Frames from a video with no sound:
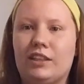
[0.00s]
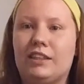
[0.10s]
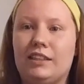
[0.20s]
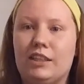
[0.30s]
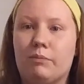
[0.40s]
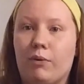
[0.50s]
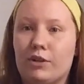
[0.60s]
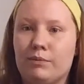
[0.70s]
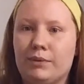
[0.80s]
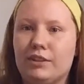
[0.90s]
going to need a
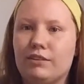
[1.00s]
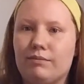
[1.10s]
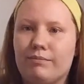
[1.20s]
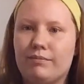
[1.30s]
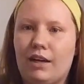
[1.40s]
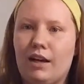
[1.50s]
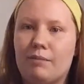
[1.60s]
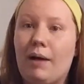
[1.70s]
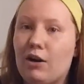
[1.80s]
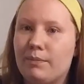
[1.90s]
portable
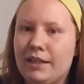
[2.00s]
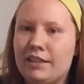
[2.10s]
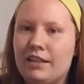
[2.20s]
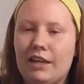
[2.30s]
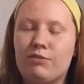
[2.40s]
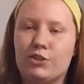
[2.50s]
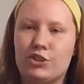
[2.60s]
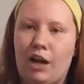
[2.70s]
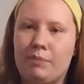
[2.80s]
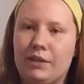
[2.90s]
power bank if you're
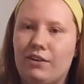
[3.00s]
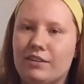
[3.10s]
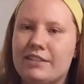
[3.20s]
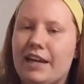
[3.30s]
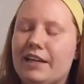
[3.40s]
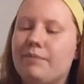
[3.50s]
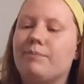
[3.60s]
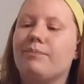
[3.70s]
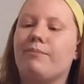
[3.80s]
shopping all day.